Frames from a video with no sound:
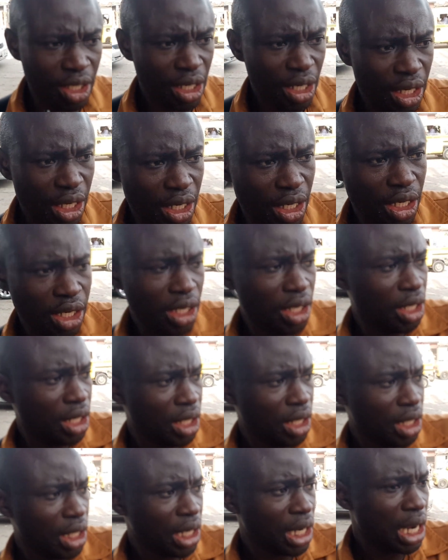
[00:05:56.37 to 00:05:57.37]
Keep on making
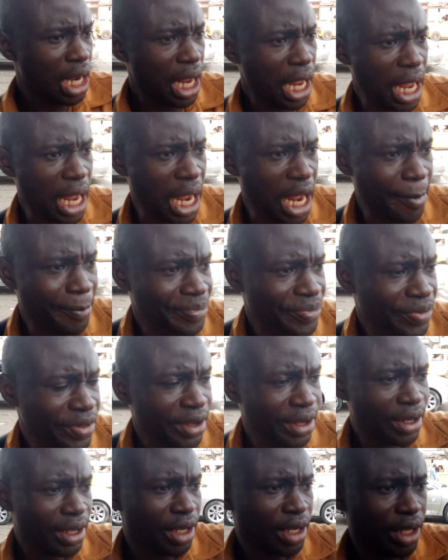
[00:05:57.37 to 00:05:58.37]
the same mistake,
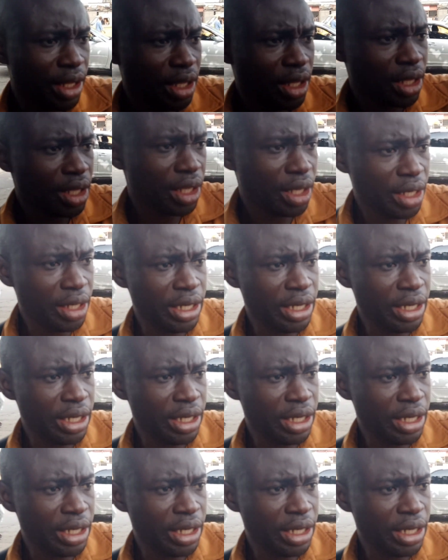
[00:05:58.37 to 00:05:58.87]
destroying themselves.